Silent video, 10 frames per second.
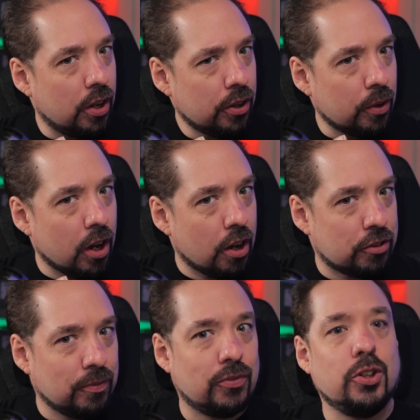other
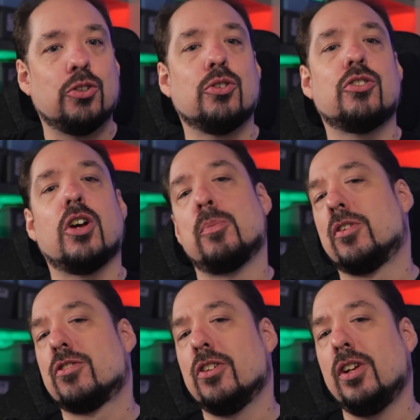awesome features up
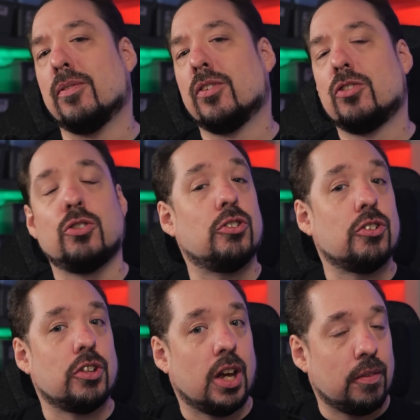its sleeve, such
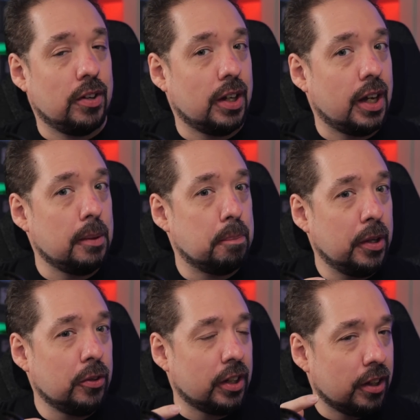as having a
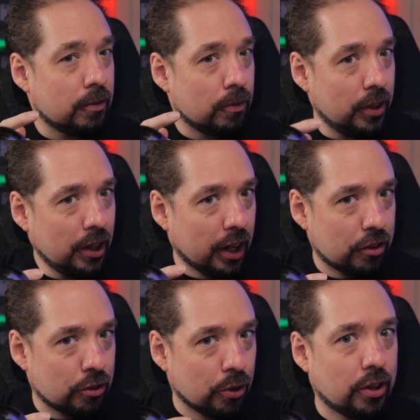built-in relay
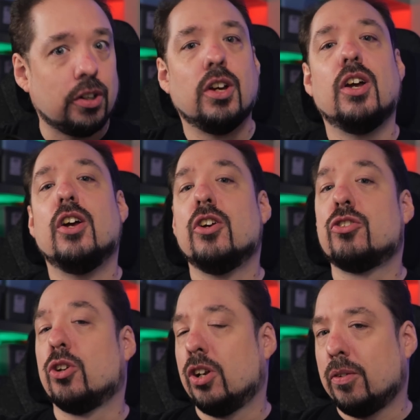circuit,
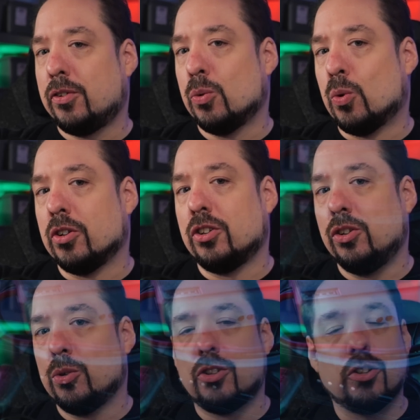so that if you want to use